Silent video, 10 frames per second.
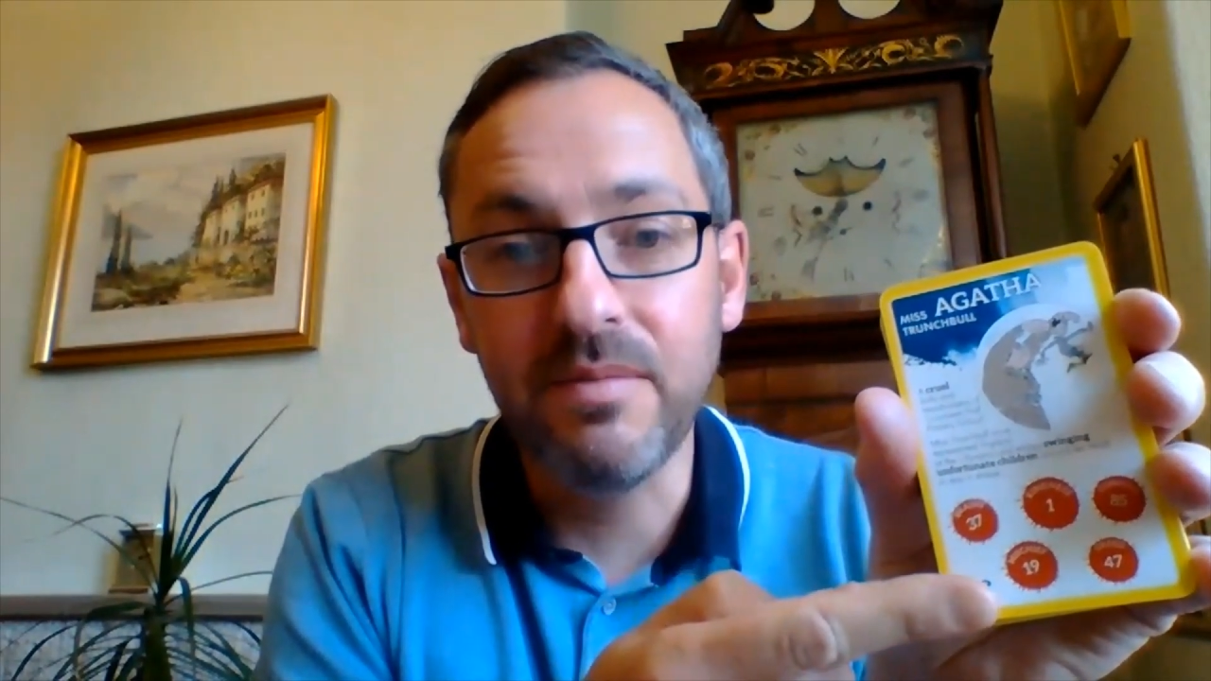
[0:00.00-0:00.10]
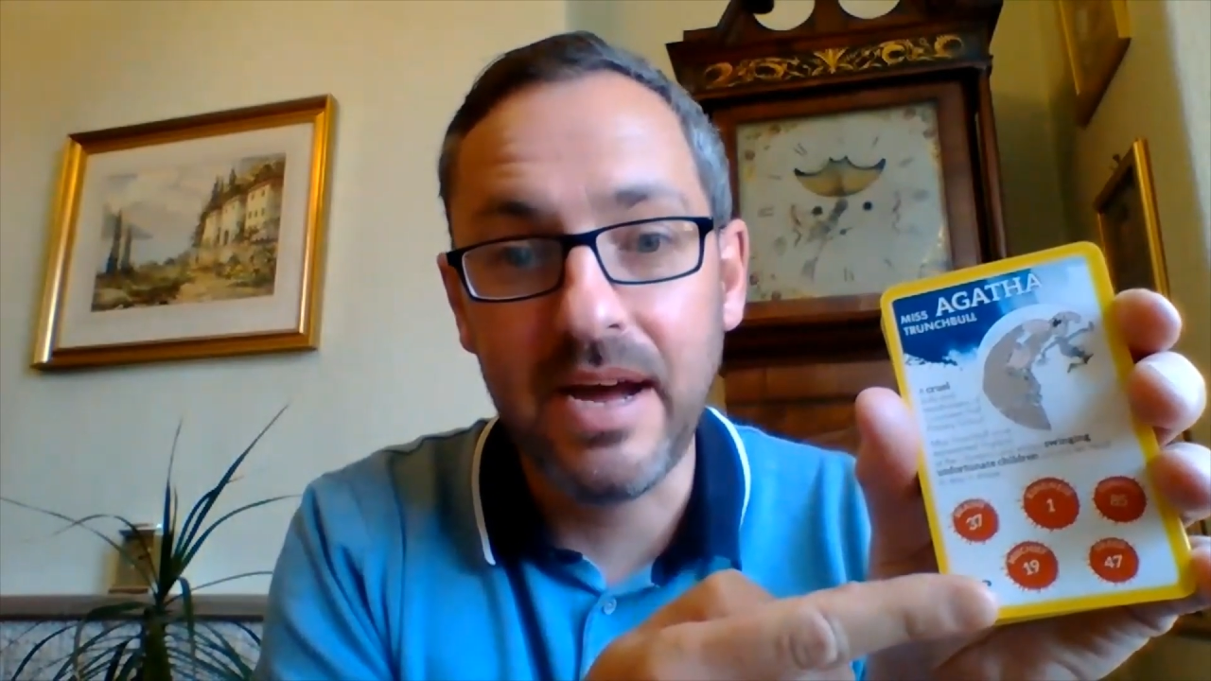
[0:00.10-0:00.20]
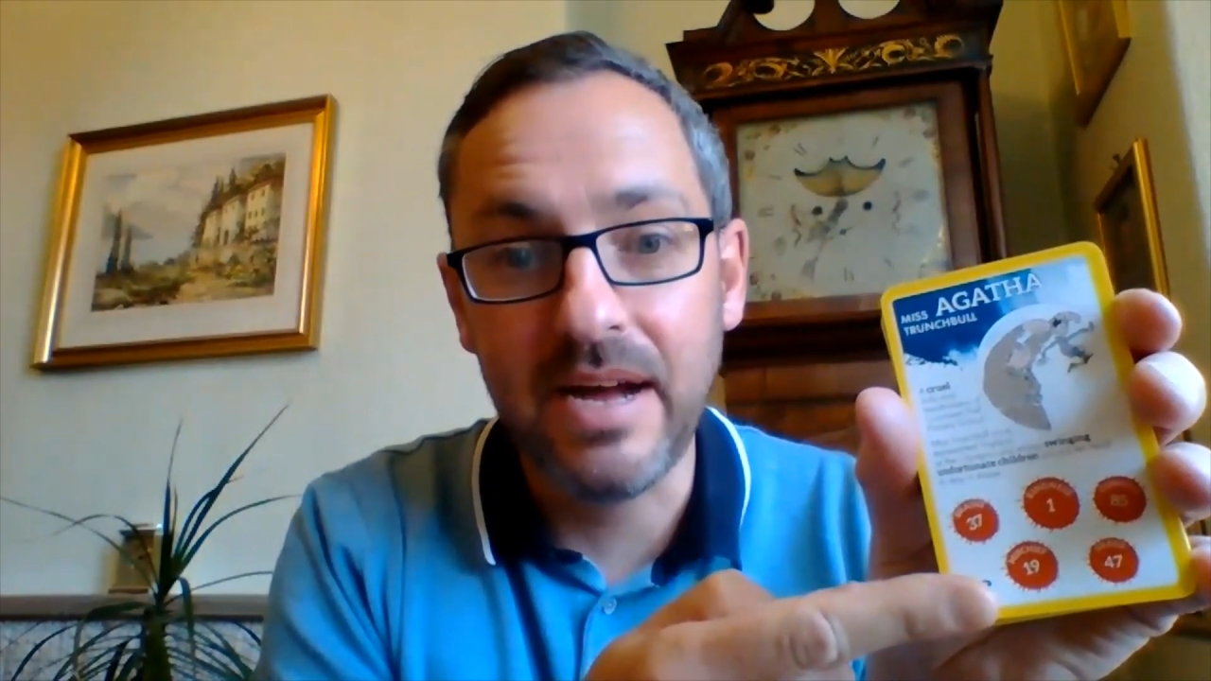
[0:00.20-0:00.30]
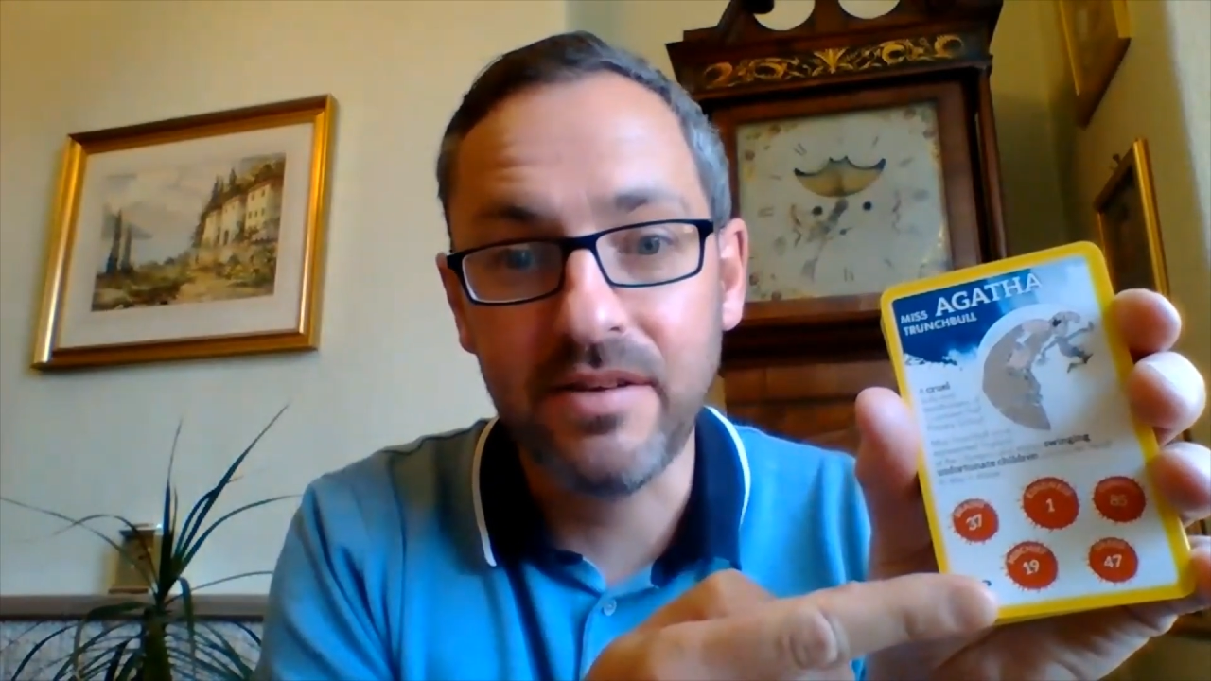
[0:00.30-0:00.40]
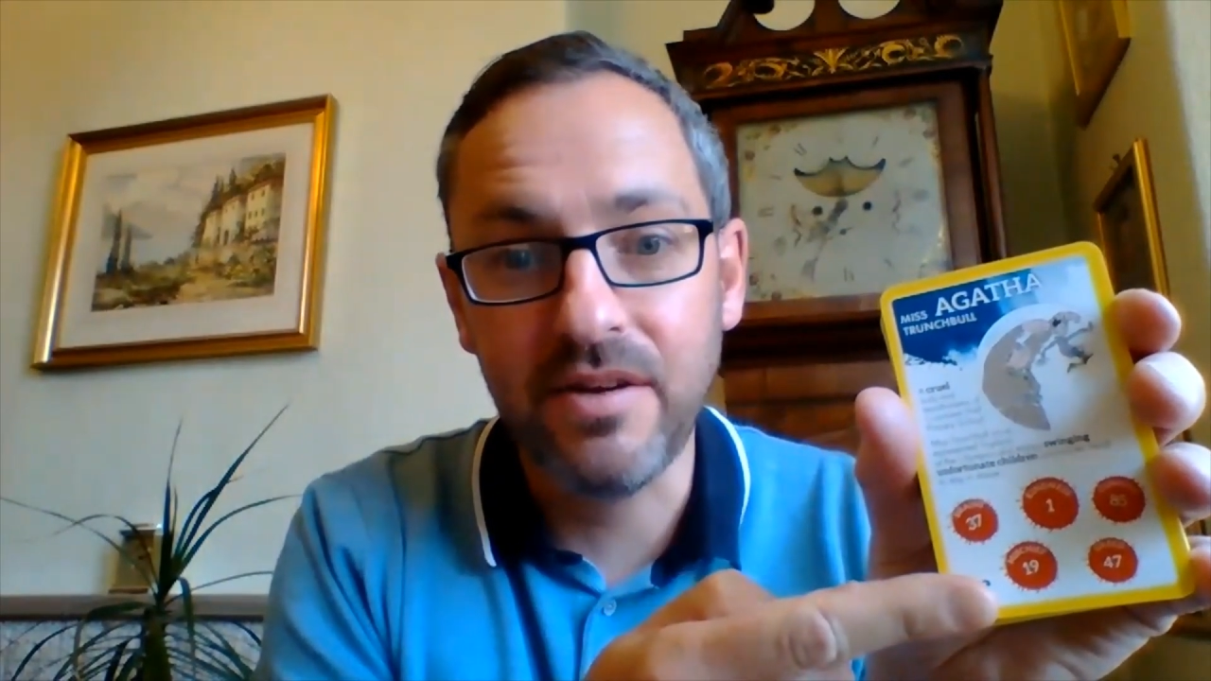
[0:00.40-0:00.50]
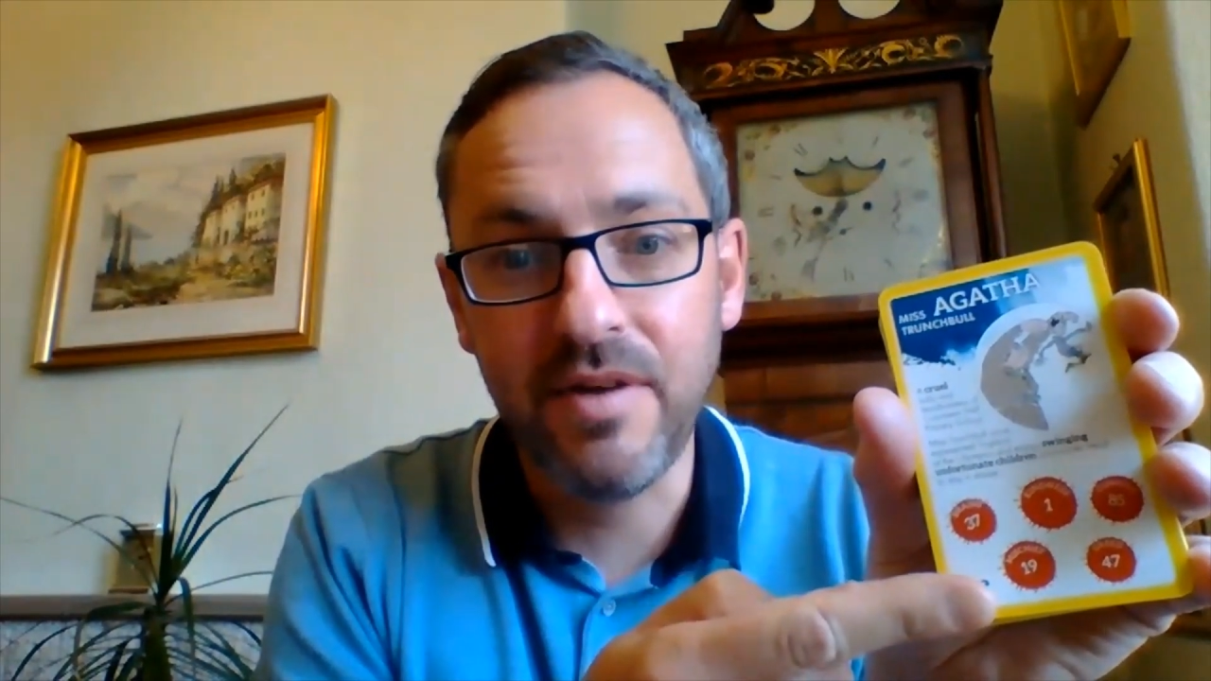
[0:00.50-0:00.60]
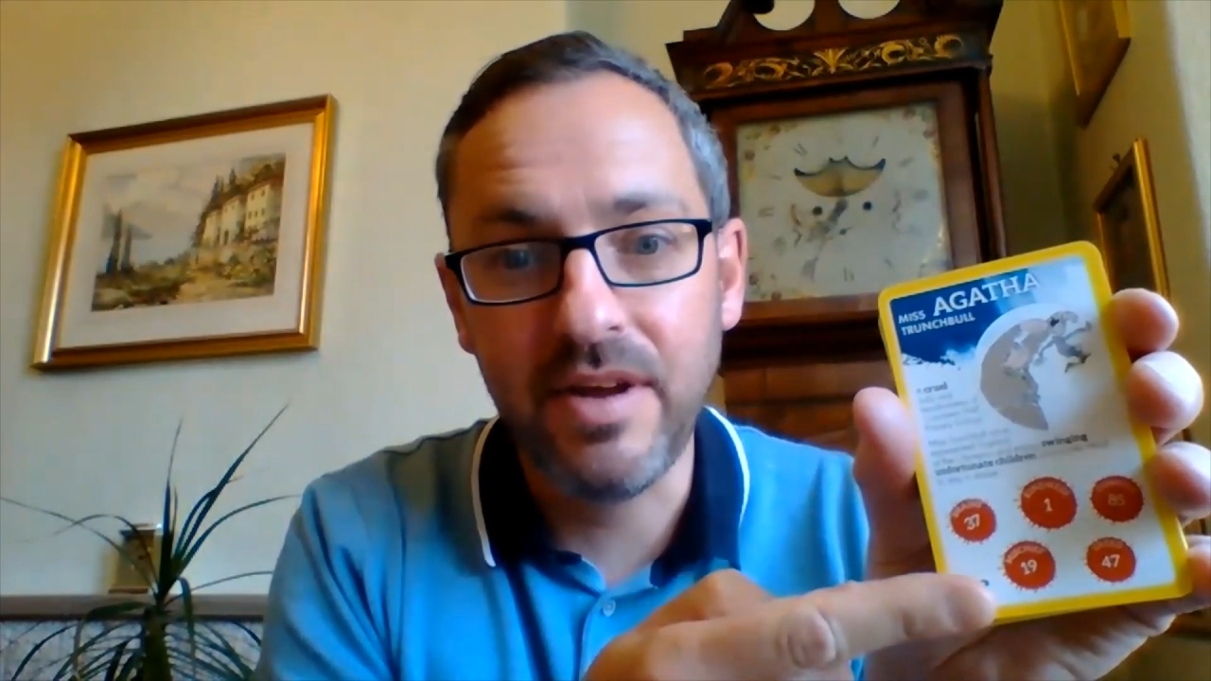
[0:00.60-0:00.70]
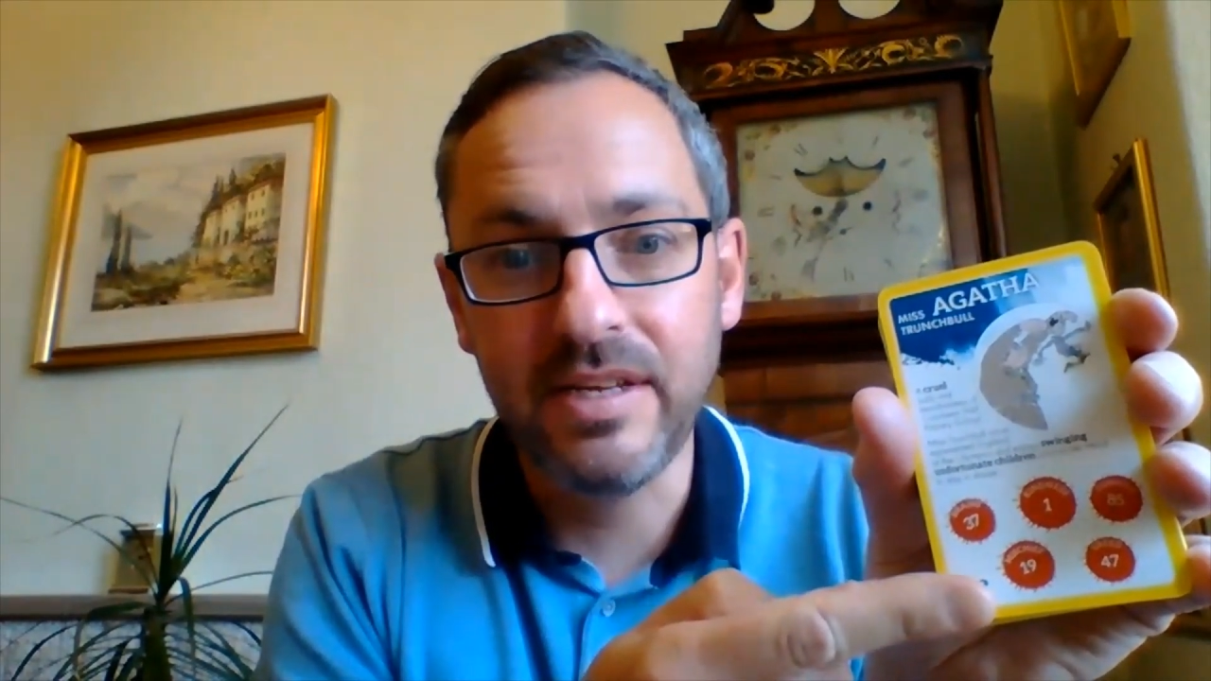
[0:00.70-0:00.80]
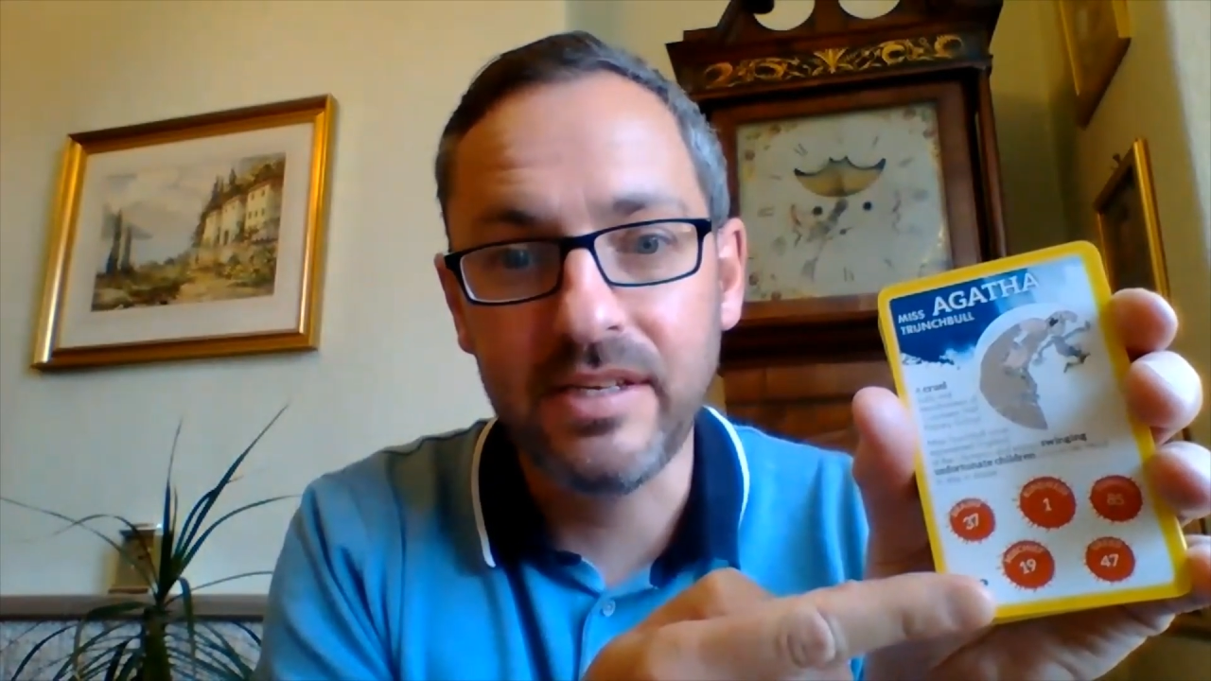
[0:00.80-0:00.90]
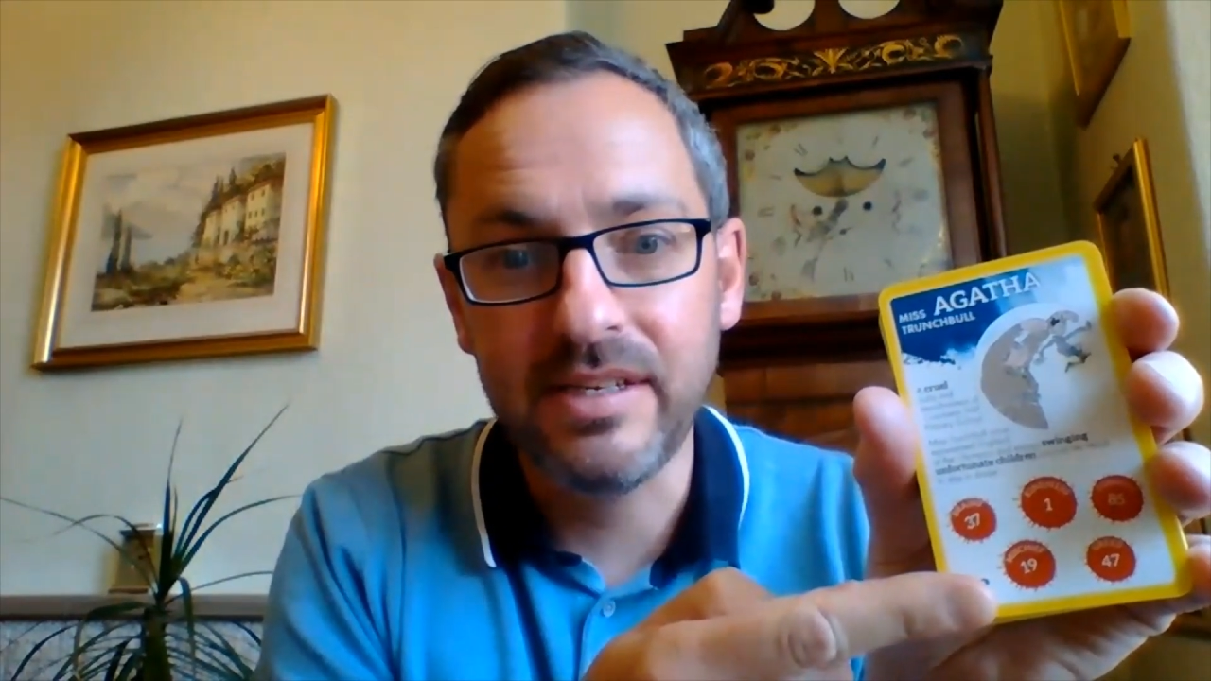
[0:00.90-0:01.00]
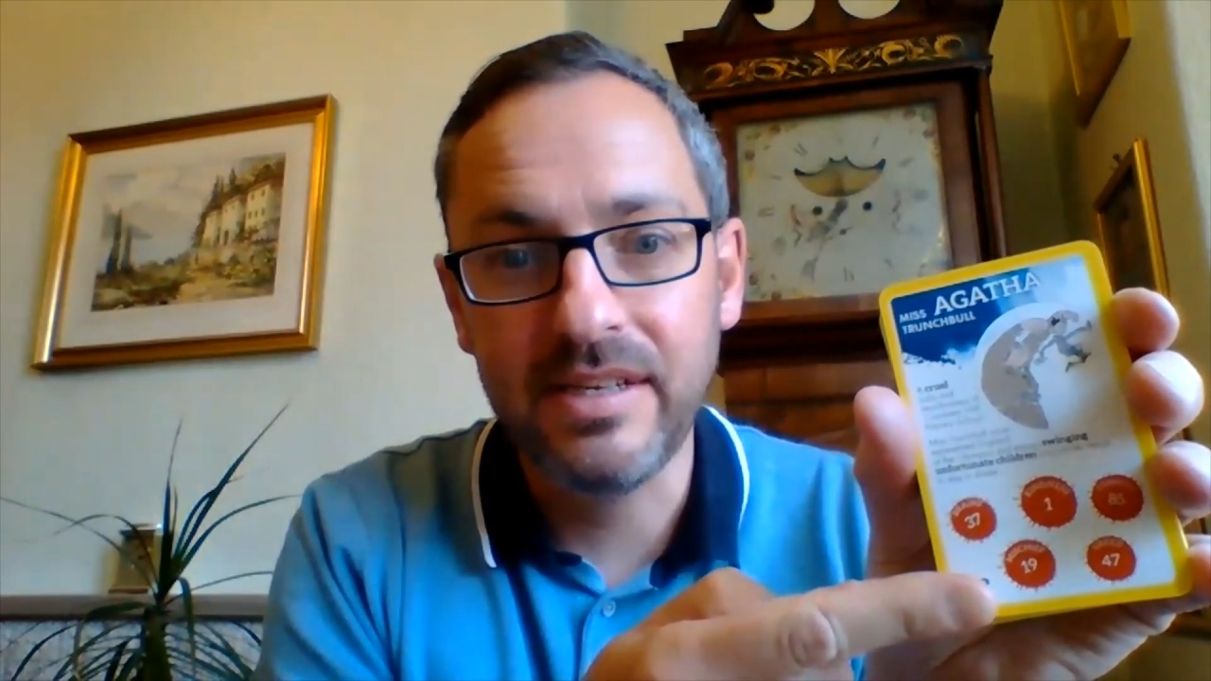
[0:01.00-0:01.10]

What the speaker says: categories.